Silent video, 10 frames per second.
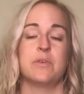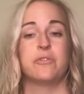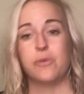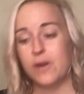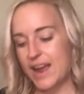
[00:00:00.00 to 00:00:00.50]

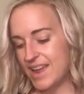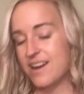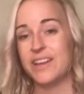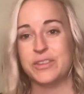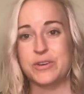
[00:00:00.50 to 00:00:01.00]
Before I
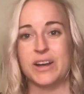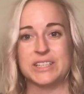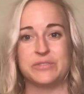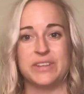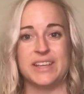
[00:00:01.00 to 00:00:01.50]
got the
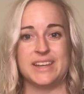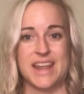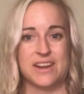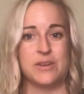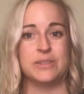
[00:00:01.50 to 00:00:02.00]
CrossFit
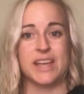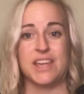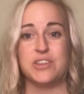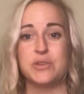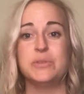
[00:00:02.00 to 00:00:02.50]
Nanos, I
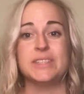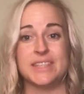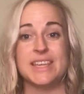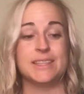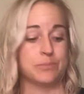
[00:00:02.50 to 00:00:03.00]
used
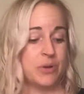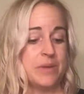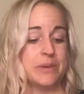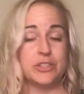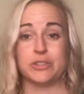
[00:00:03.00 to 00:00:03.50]
these
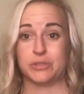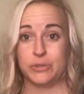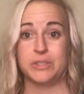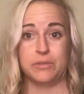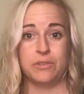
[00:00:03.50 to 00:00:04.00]
pretty much
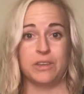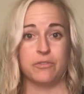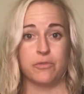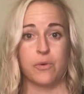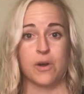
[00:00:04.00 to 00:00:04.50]
exclusively
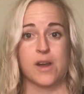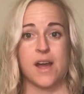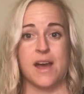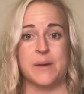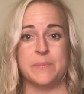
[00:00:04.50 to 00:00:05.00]
for
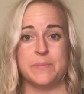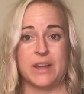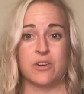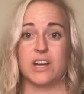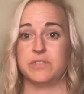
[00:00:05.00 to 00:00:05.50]
my
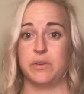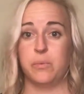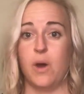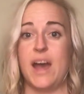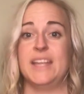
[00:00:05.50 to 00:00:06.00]
CrossFit
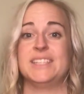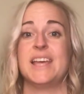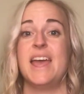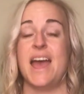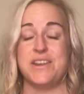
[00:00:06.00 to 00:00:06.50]
WODs.
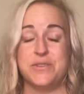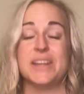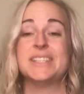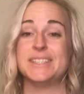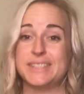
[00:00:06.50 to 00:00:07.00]
And you
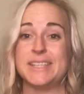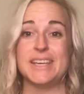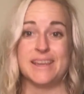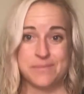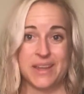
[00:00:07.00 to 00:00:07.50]
guys can
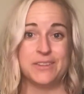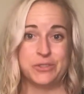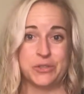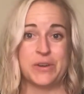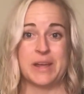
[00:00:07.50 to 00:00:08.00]
see in my
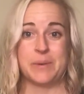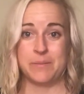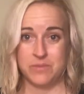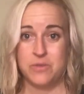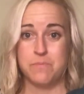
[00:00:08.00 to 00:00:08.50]
Instagram,
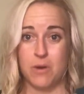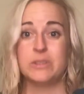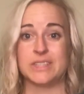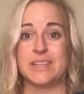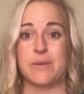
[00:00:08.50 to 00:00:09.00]
I'm
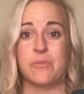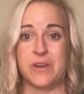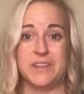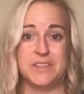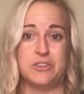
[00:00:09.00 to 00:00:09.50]
most of the time
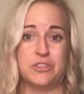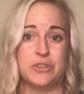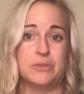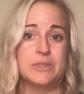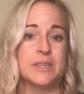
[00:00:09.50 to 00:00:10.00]
wearing these
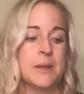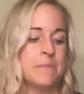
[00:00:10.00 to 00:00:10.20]
shoes.